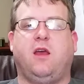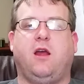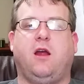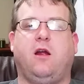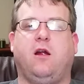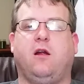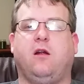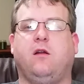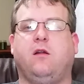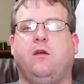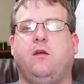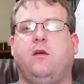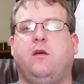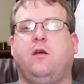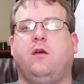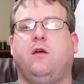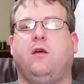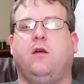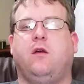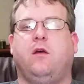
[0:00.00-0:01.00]
it there.
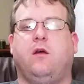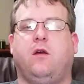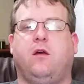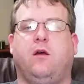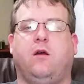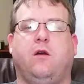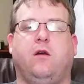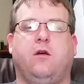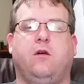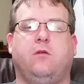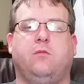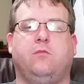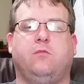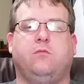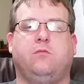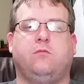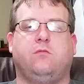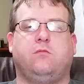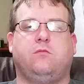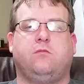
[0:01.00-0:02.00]

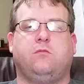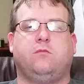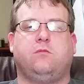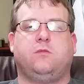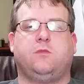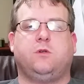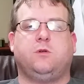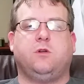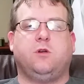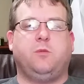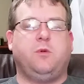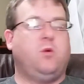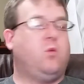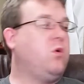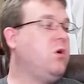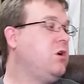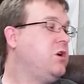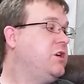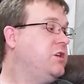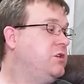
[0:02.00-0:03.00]
I'm going to be
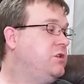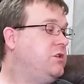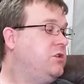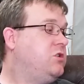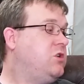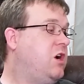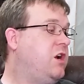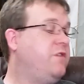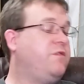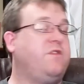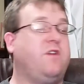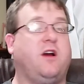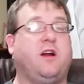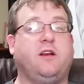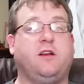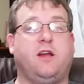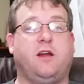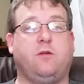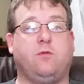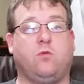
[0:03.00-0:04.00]
working to try to
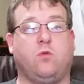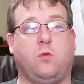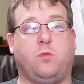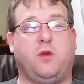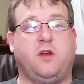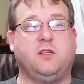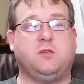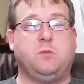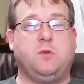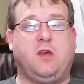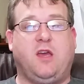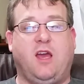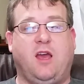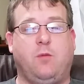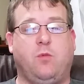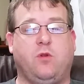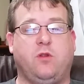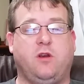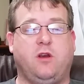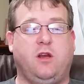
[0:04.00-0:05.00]
find that replacement
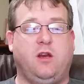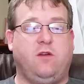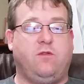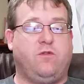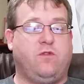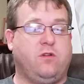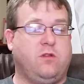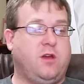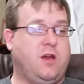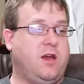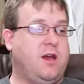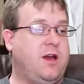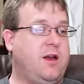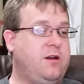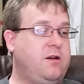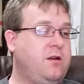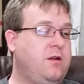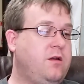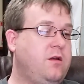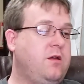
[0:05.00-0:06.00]
cable that I need for
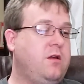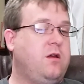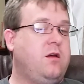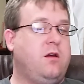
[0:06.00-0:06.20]
that.